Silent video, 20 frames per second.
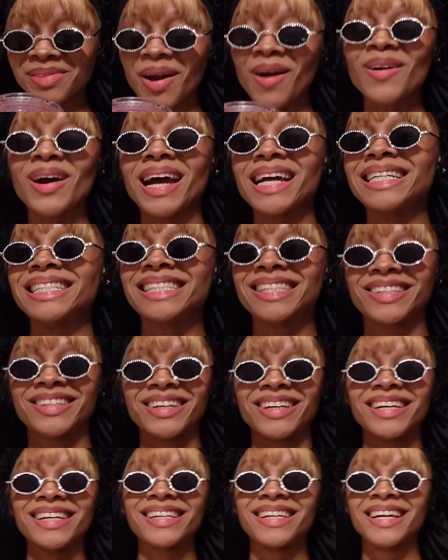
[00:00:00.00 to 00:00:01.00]
Okay, it's
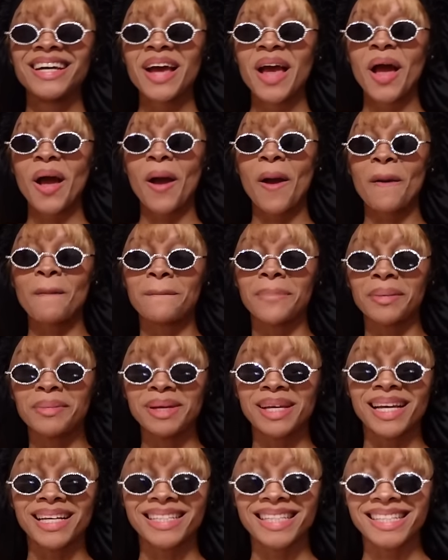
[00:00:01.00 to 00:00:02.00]
good, but
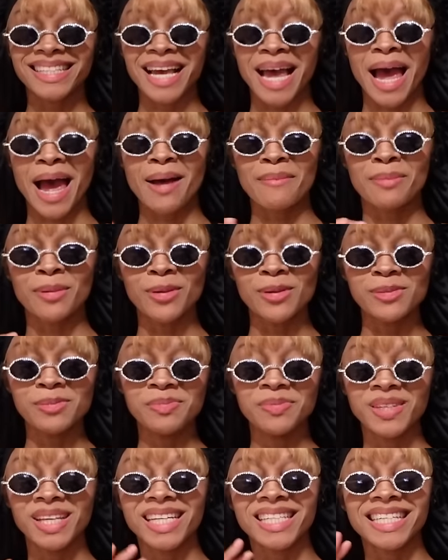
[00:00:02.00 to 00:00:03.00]
because it's
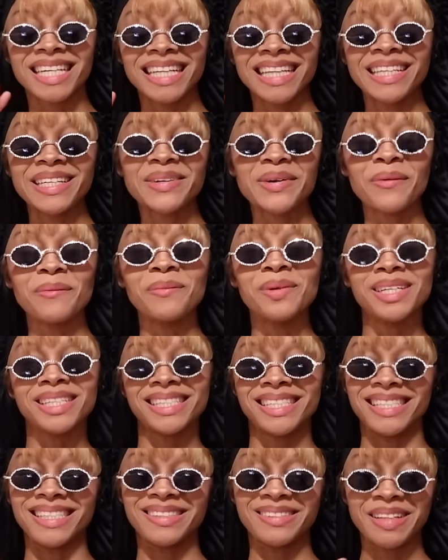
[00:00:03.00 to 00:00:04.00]
apple, it's a little
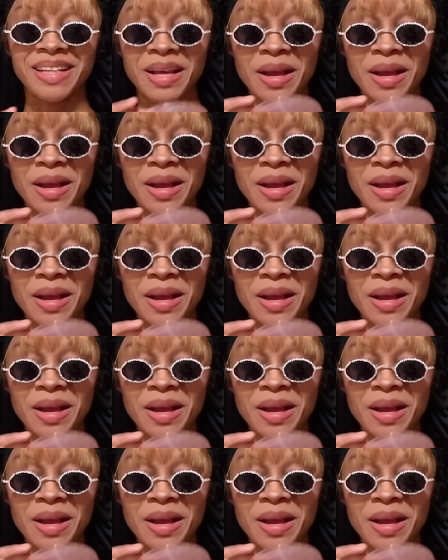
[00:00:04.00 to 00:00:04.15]
mushy.